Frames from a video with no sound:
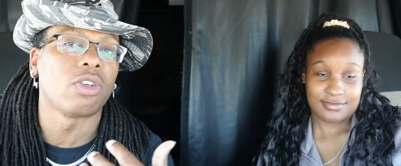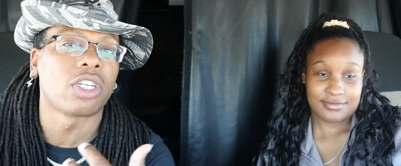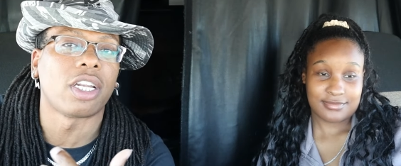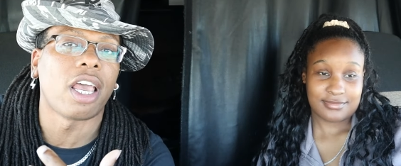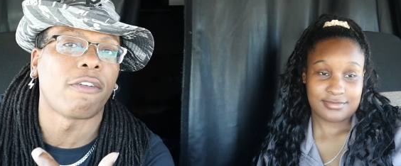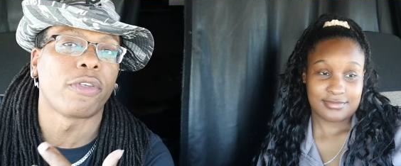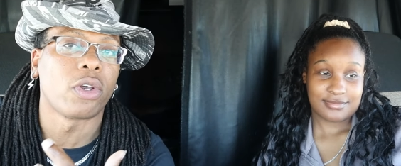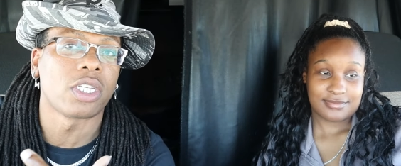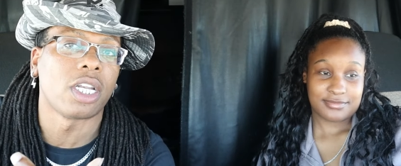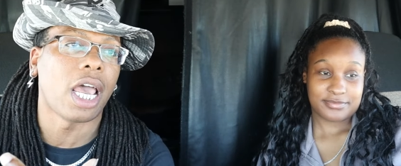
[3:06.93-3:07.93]
Speaker 1: you shut down for
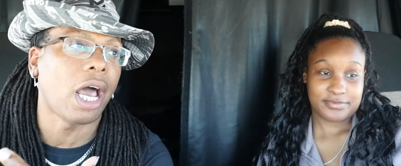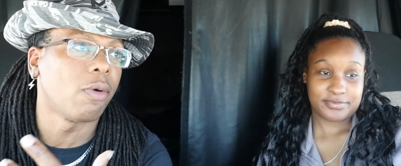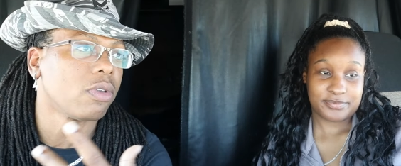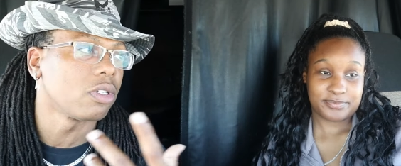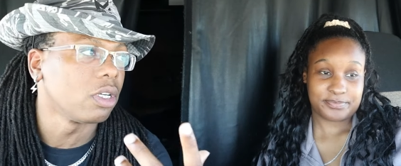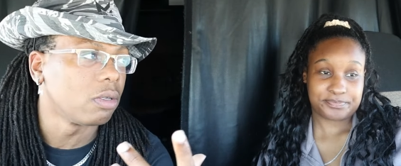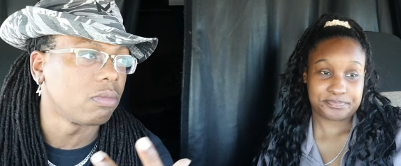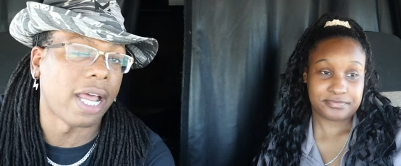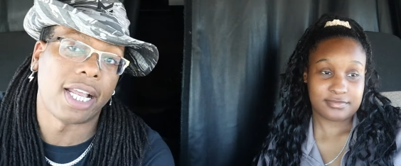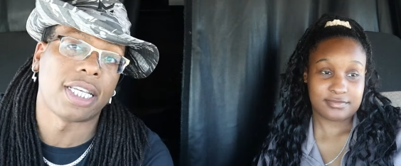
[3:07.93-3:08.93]
your 10 hours,
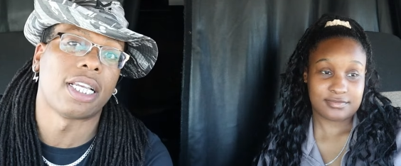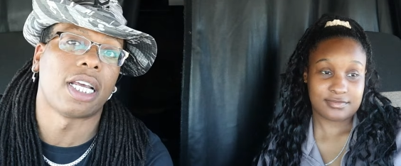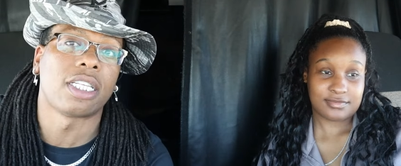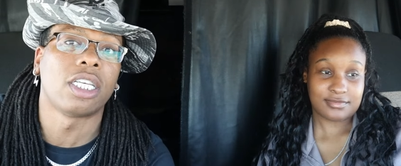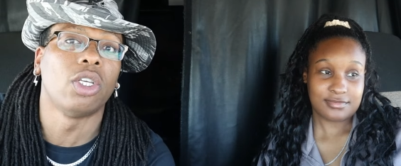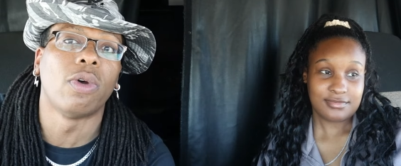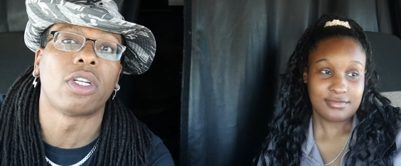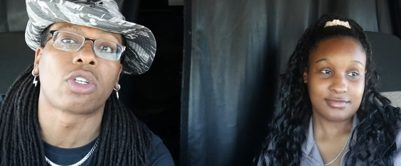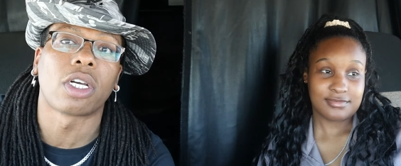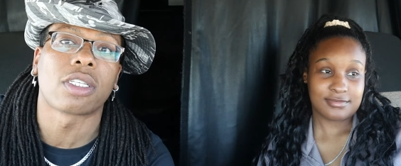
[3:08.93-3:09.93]
nine times out of 10, you
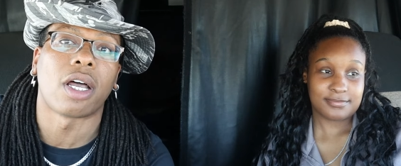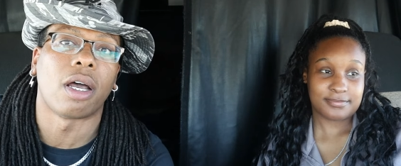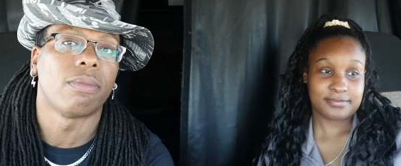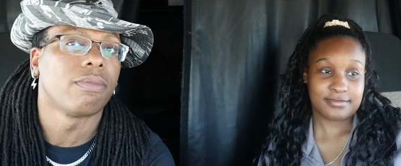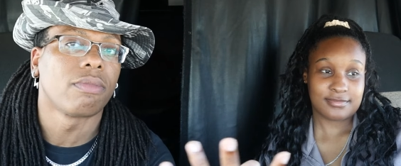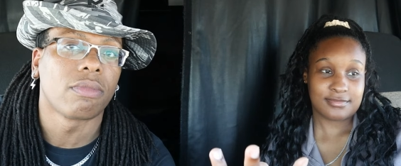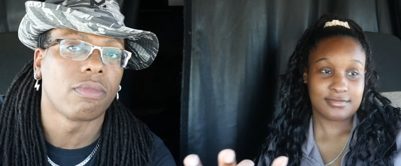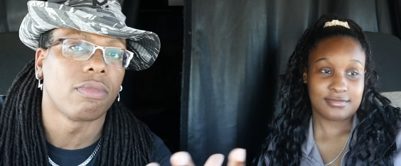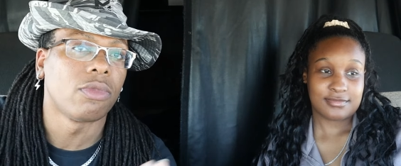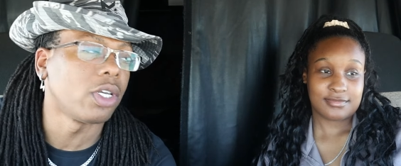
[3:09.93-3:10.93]
at a truck stop.
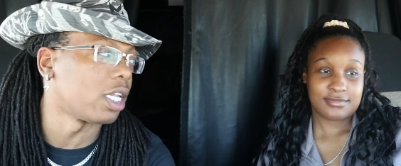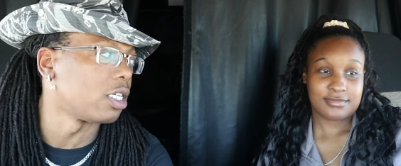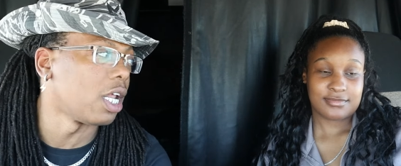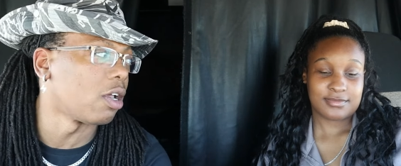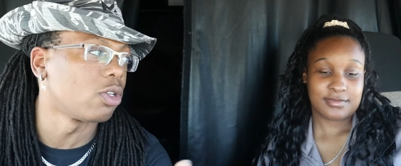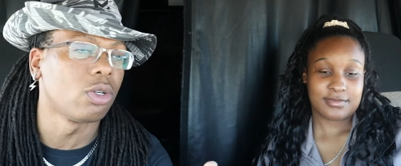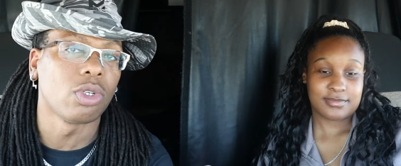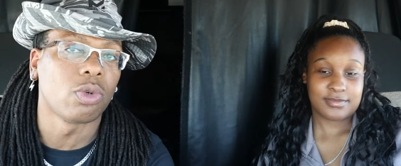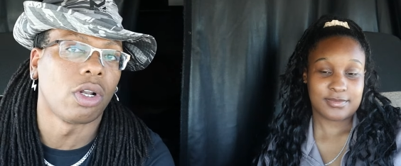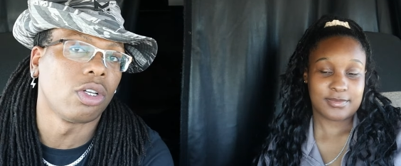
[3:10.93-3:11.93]
You got 10 hours to do
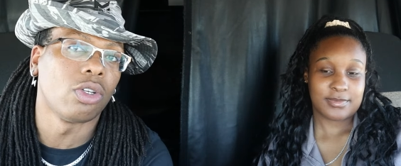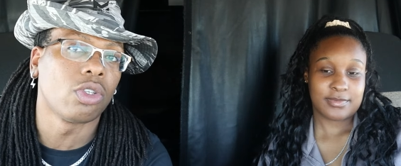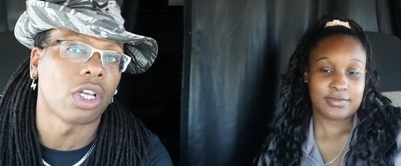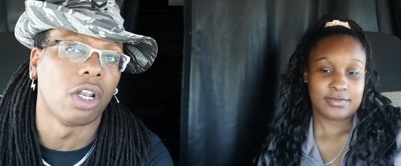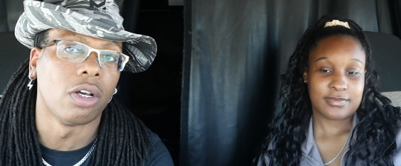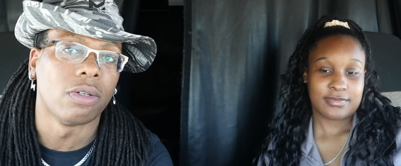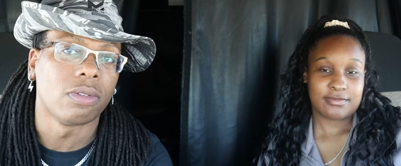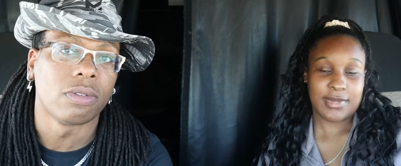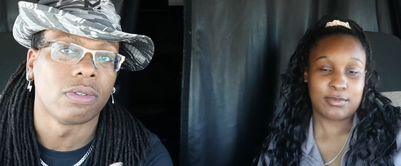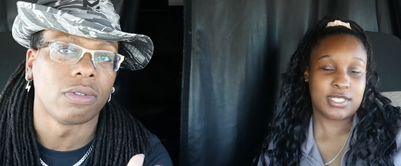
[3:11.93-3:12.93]
what you want to do. You solo.
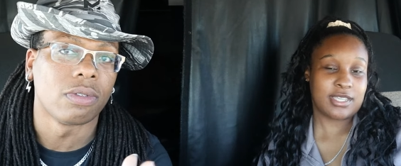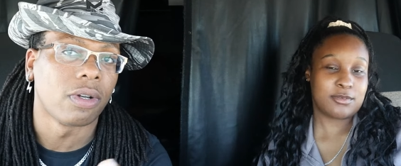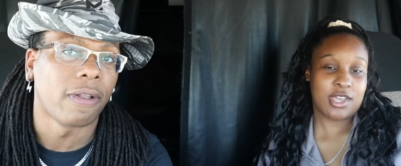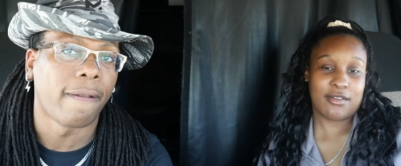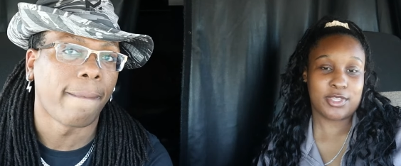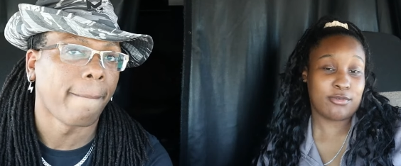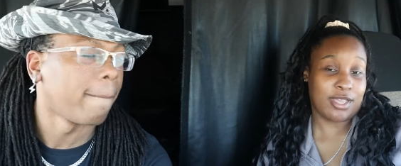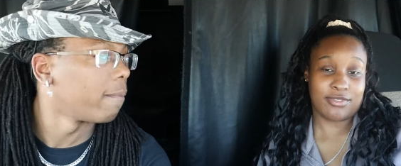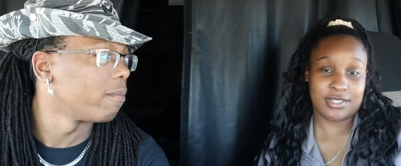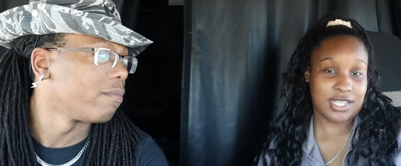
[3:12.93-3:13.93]
Speaker 2: Baby, team driving, you
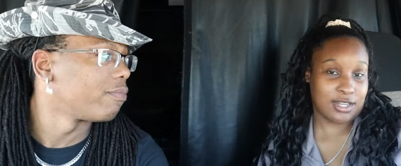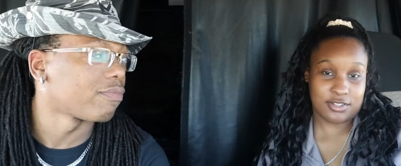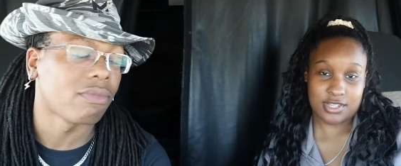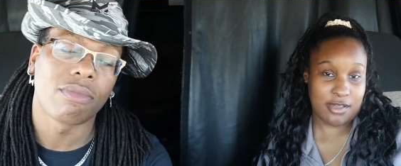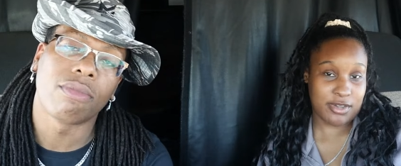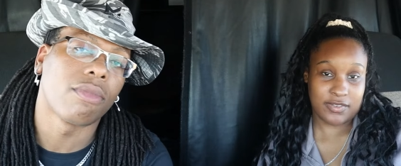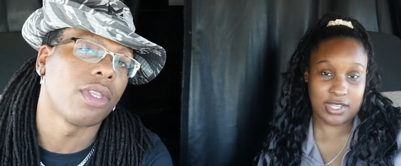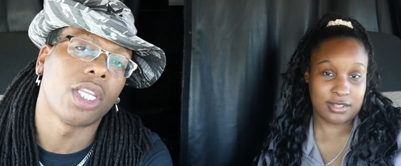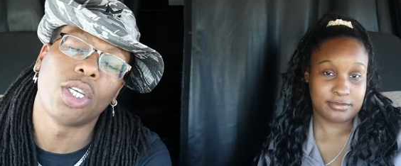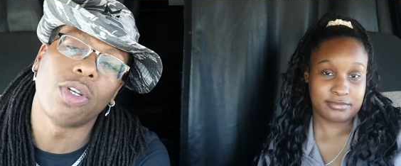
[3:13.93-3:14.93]
ain't finna take no shower every
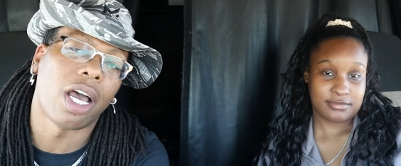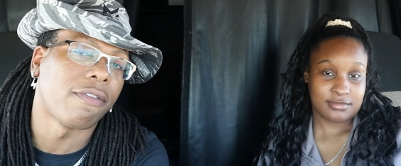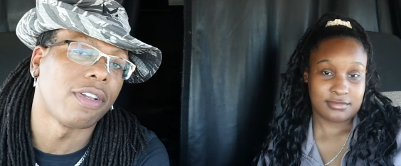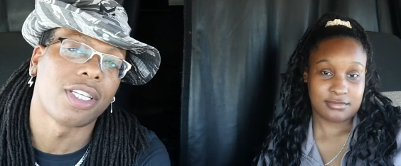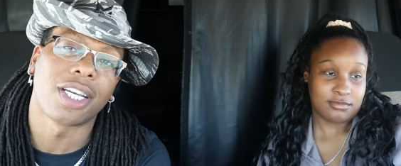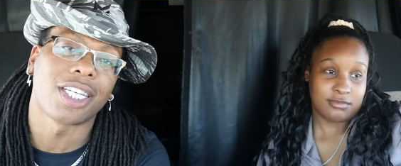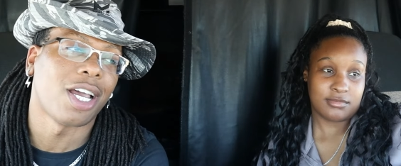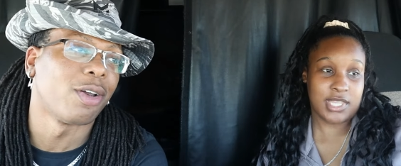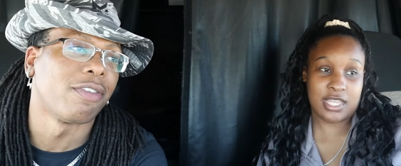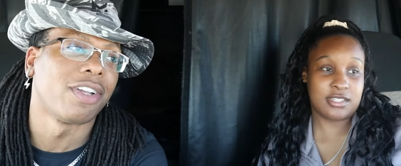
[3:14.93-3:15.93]
day. You
Speaker 1: not finna take a
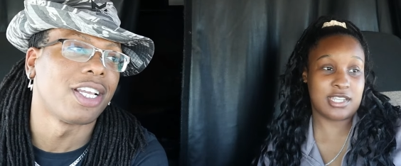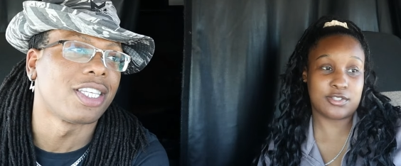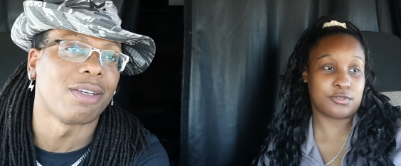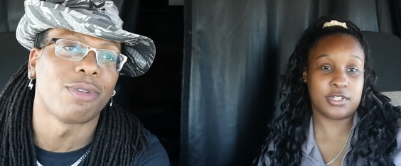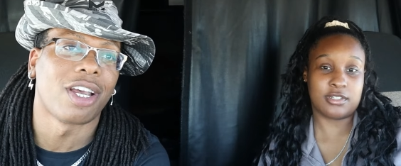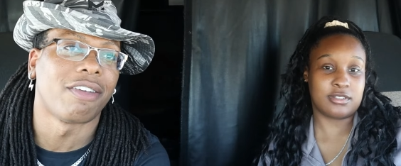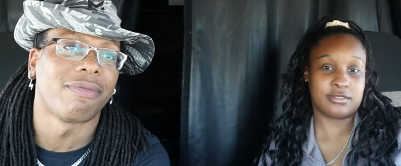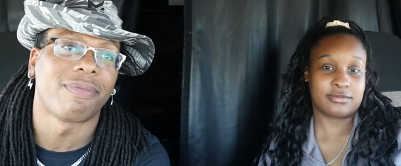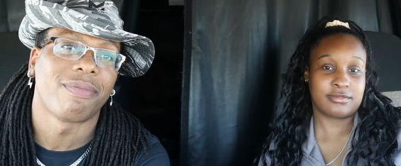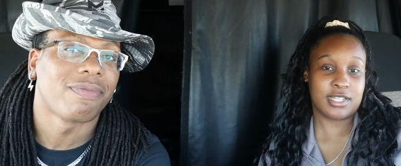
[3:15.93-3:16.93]
shower That's every day.
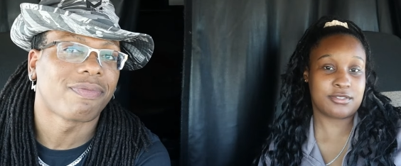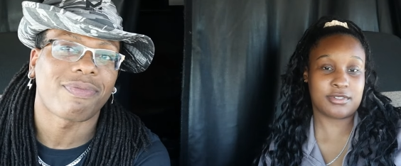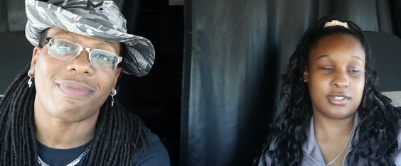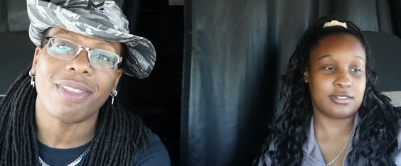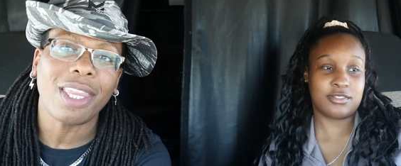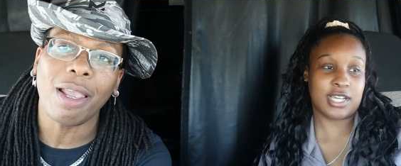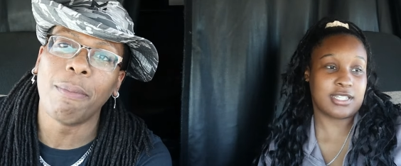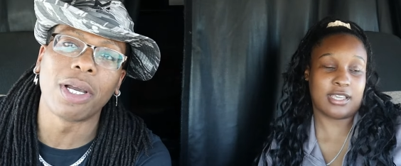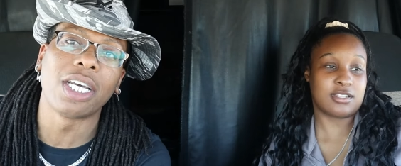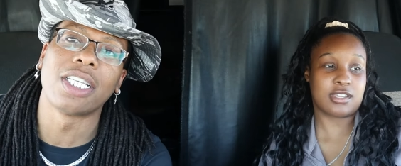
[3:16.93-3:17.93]
Speaker 2: That's just real. That's real. you
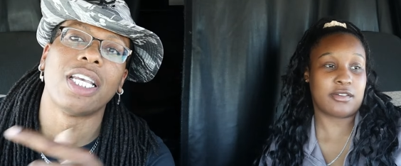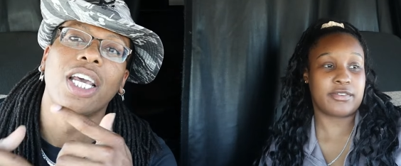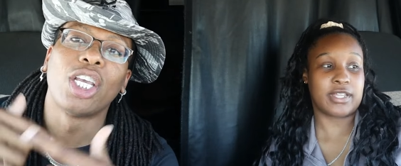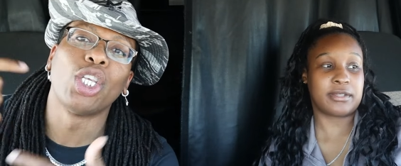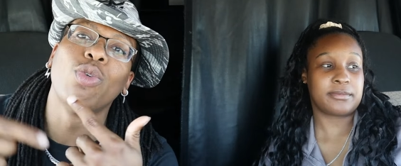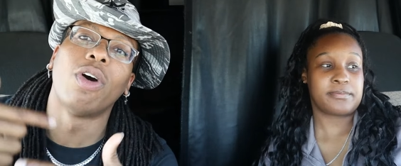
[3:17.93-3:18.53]
not taking because a shower
Speaker 1: every day. You